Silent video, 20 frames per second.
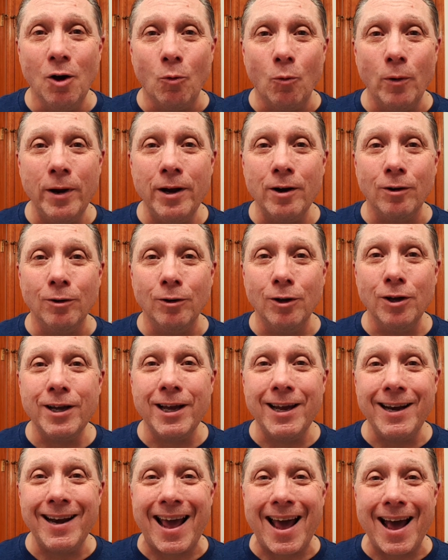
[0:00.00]
we are
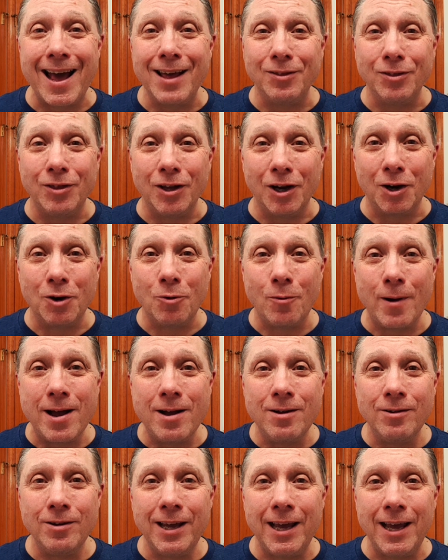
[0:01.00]
looking at the
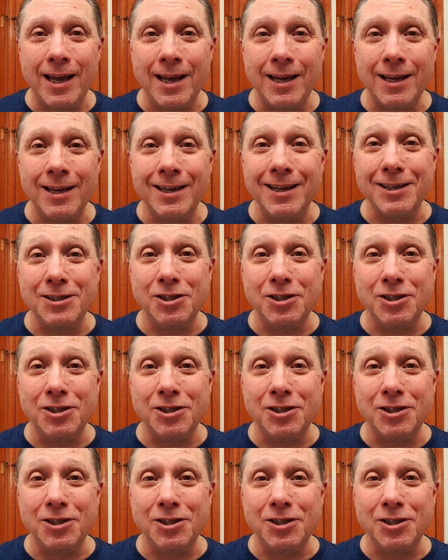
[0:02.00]
Crown King